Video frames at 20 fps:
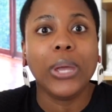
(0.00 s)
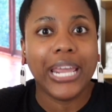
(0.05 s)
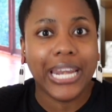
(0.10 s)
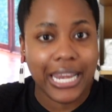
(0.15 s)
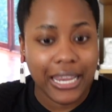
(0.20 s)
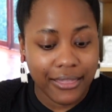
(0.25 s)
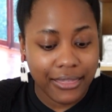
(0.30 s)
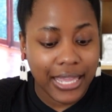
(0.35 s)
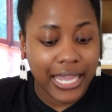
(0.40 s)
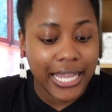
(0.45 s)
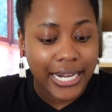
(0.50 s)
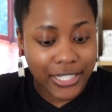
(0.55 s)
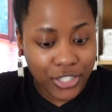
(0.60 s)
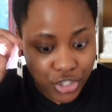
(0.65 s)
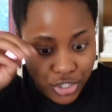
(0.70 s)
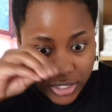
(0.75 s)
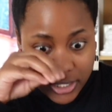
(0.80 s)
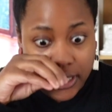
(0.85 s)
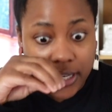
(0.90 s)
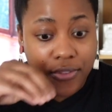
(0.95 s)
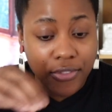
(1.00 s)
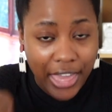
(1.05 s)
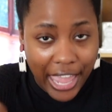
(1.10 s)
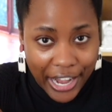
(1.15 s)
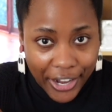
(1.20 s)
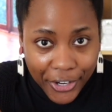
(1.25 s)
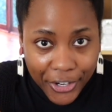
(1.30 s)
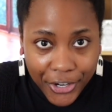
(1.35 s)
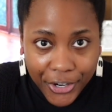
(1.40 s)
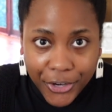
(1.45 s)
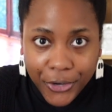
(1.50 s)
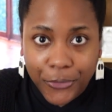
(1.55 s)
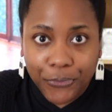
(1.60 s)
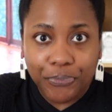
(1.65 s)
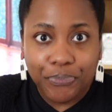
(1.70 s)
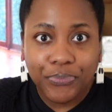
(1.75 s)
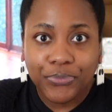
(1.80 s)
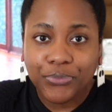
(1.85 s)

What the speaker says: anything. It is just there.